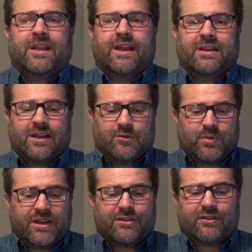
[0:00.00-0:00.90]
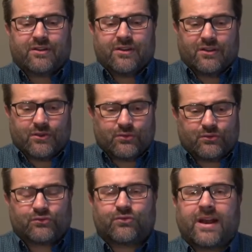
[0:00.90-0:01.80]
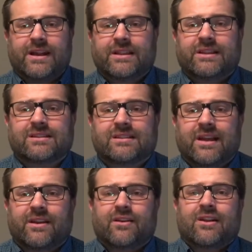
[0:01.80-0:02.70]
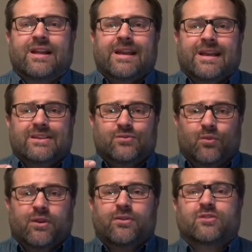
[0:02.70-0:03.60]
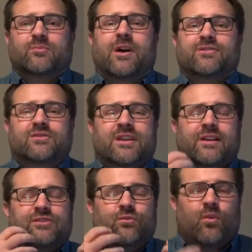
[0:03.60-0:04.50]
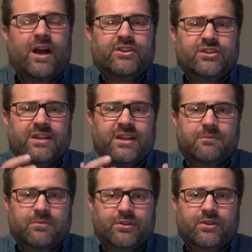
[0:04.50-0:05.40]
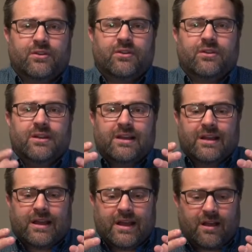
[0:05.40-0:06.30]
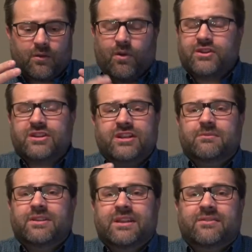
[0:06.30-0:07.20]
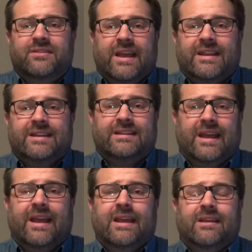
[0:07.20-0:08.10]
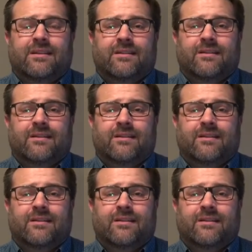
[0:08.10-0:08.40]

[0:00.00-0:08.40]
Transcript: And Peter, who's writing this letter, is one of those apostles that is watching him learn, watching him live day to day,